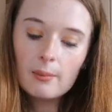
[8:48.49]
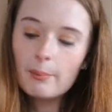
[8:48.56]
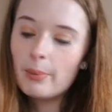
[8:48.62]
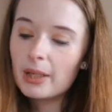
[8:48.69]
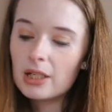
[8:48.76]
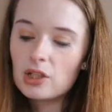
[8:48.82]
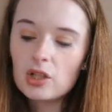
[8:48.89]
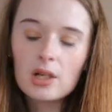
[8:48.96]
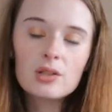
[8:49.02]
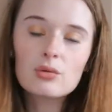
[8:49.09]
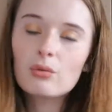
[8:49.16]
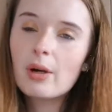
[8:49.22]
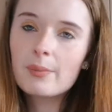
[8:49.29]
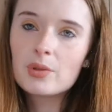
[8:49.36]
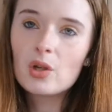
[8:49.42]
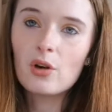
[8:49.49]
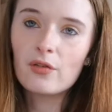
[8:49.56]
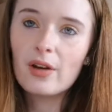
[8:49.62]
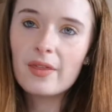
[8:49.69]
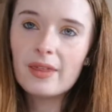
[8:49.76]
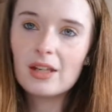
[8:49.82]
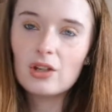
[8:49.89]
but it just rubs off
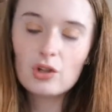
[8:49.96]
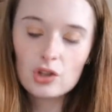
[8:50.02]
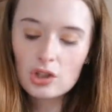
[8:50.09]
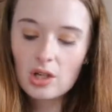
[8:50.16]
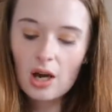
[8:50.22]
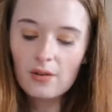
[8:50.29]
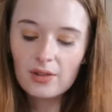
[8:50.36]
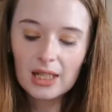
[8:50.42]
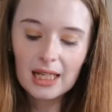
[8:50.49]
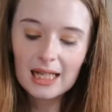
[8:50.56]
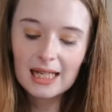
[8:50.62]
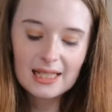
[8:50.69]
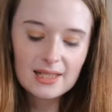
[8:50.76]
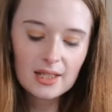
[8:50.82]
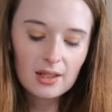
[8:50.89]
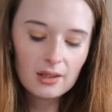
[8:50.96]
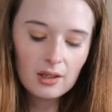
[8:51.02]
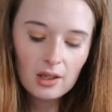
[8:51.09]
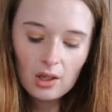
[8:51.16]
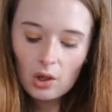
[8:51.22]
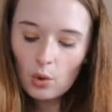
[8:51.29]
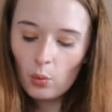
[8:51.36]
and then you're just covered in glitter,
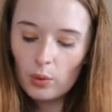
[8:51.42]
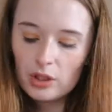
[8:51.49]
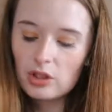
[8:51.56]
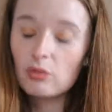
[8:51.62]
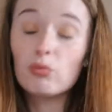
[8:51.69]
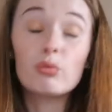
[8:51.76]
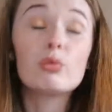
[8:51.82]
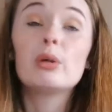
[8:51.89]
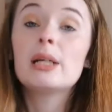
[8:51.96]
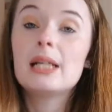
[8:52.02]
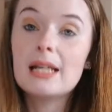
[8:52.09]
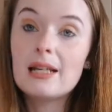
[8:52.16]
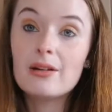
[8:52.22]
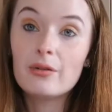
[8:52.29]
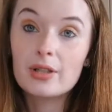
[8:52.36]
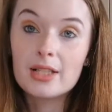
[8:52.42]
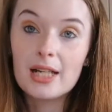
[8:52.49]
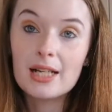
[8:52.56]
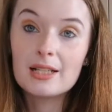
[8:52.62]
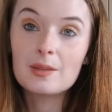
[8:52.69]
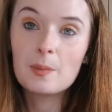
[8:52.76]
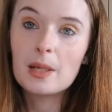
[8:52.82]
which really
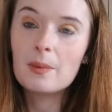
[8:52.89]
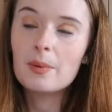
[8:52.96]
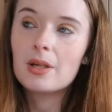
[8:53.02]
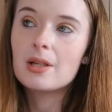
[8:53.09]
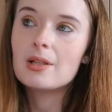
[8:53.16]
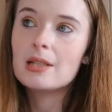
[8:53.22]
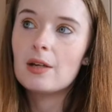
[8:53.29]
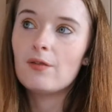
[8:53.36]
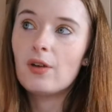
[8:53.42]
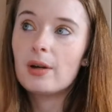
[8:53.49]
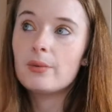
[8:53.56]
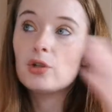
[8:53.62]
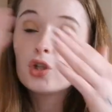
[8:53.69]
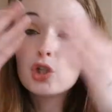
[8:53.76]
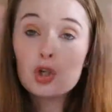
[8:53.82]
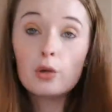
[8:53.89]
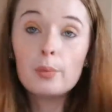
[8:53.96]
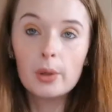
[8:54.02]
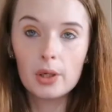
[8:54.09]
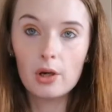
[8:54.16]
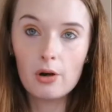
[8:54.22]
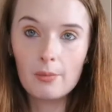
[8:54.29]
irritates me because if I do
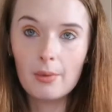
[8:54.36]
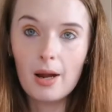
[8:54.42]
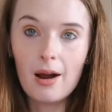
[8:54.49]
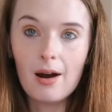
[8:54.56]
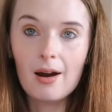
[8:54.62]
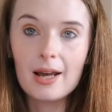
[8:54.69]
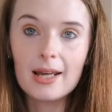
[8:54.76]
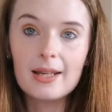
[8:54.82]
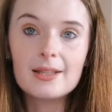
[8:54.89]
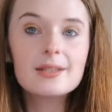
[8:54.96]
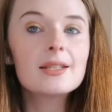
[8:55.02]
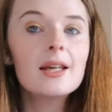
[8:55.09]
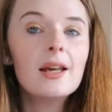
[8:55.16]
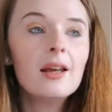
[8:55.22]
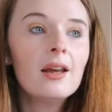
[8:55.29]
put it on my eyes,